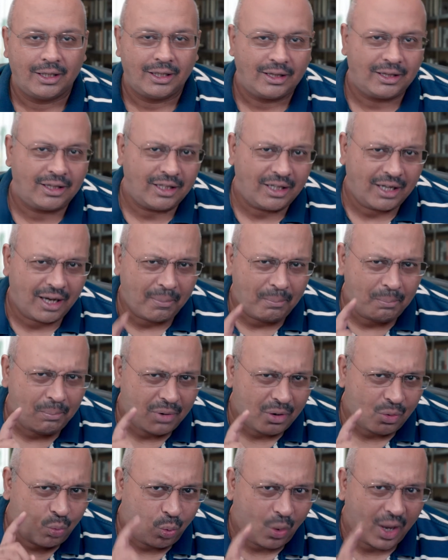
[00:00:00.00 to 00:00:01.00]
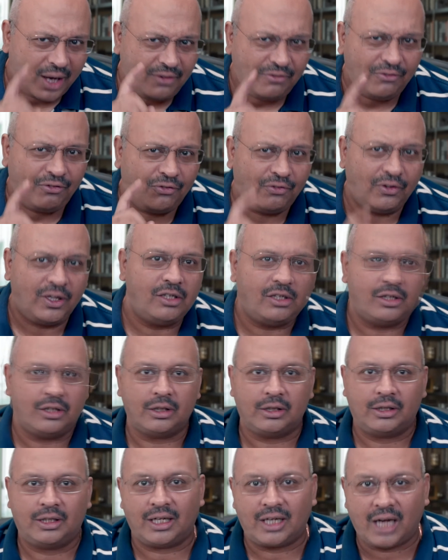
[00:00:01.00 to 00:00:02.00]
The number one
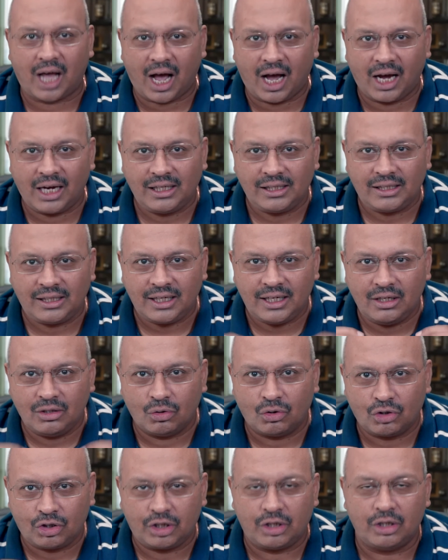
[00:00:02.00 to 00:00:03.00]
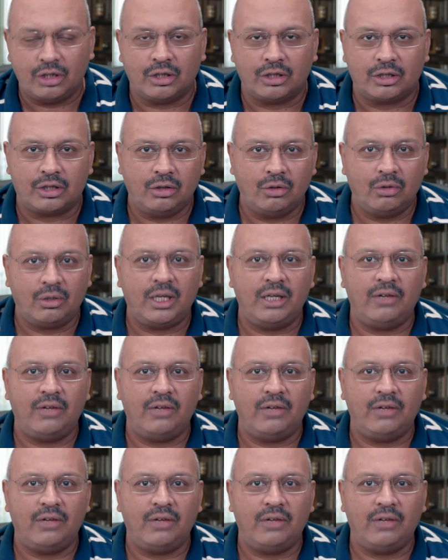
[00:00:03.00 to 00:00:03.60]
feature that I see Notioners looking